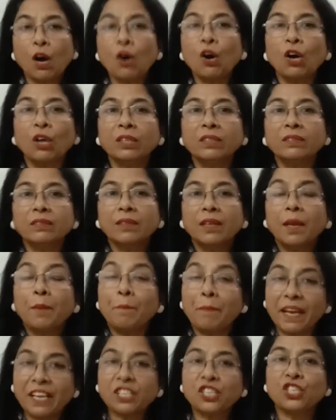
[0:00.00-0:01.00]
now on,
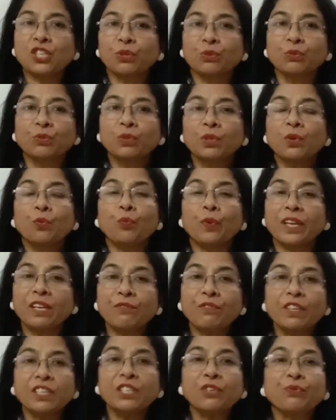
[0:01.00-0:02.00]
make sure
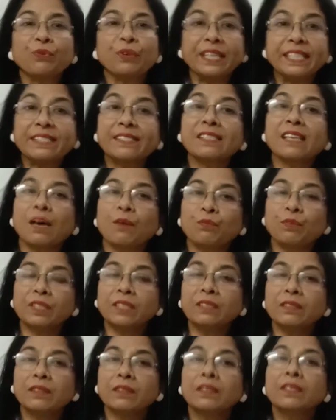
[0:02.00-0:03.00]
whenever you greet
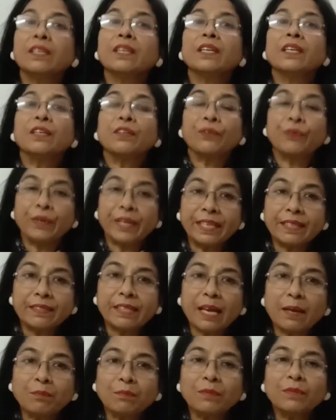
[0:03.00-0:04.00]
someone, greet
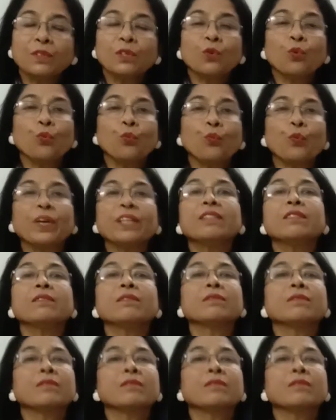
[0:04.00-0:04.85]
them with